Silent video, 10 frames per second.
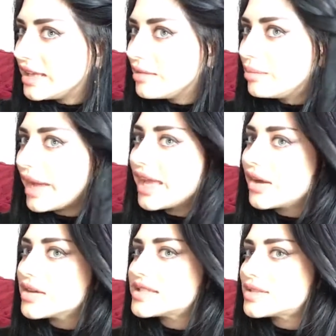my hair
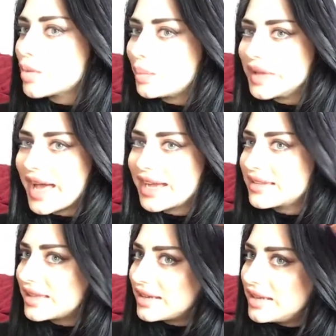is so black
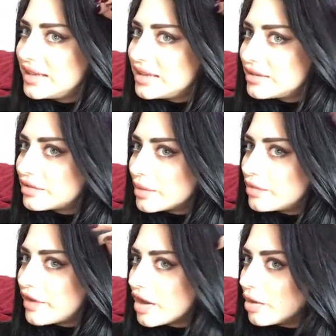that from
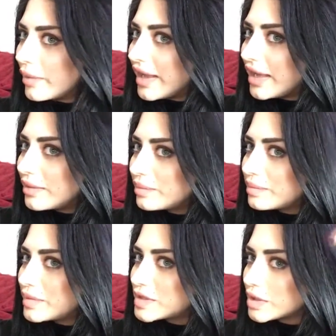far away
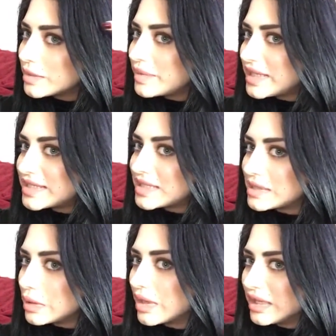certain pieces
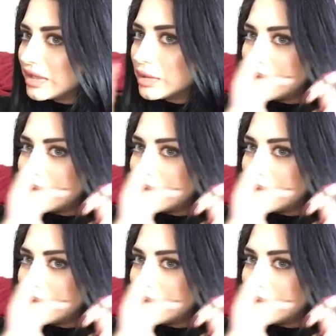look a little bit